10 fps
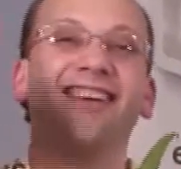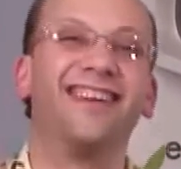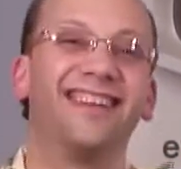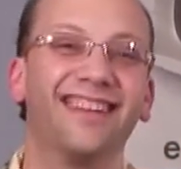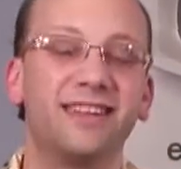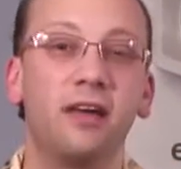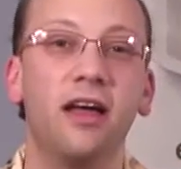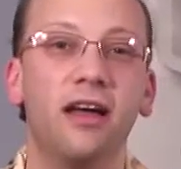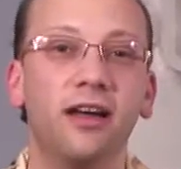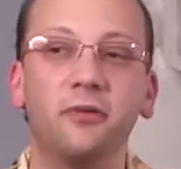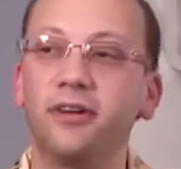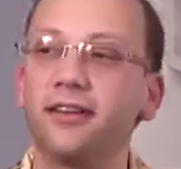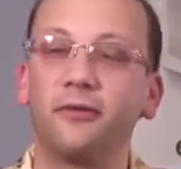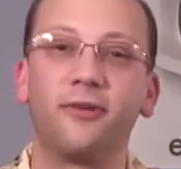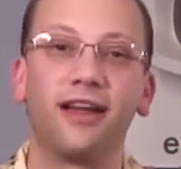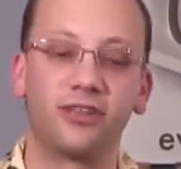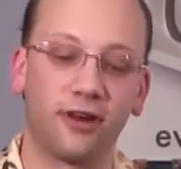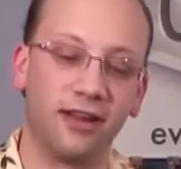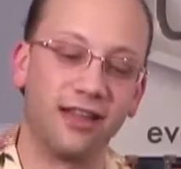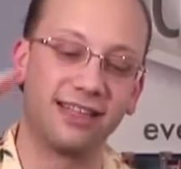we went to this, we went to the
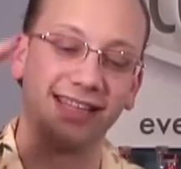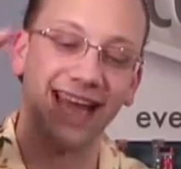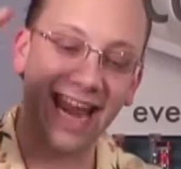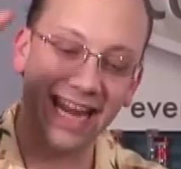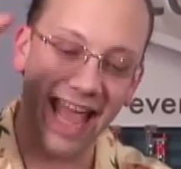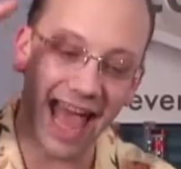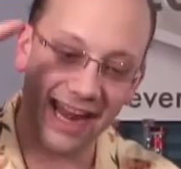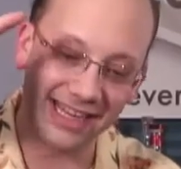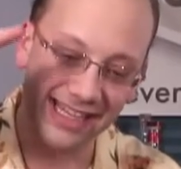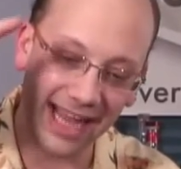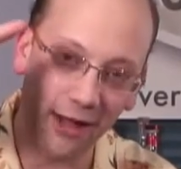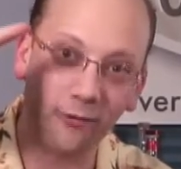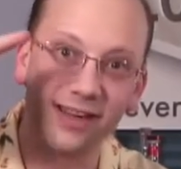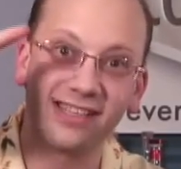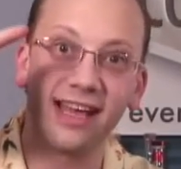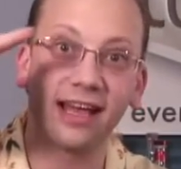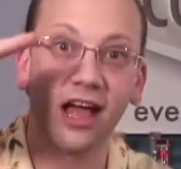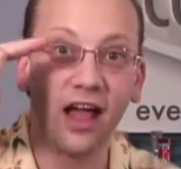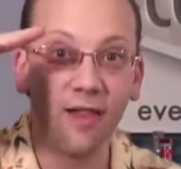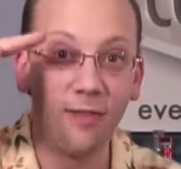restaurant, and this lady had a celery stick
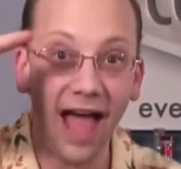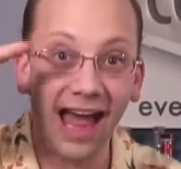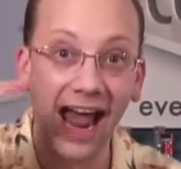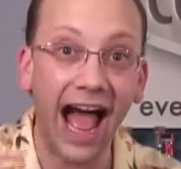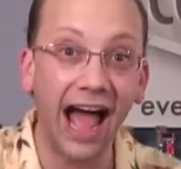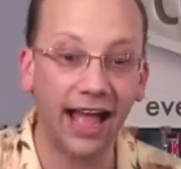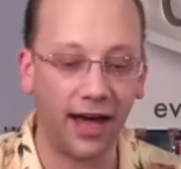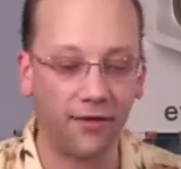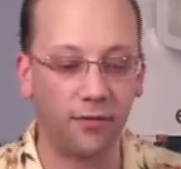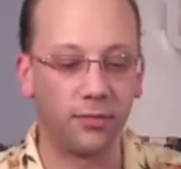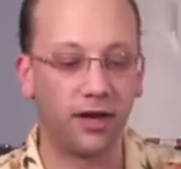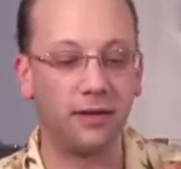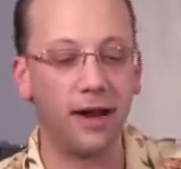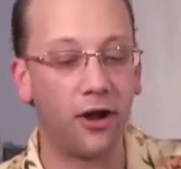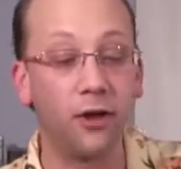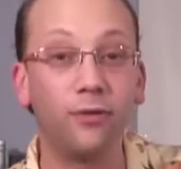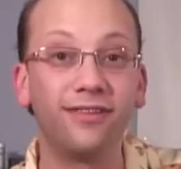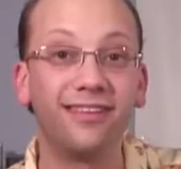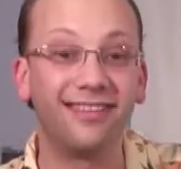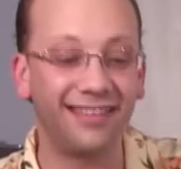that high out of her Bloody Mary. It was
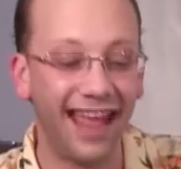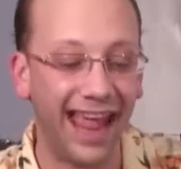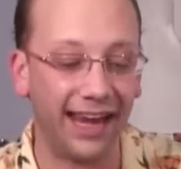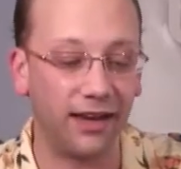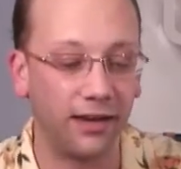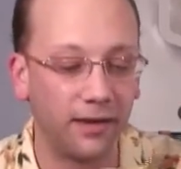insane.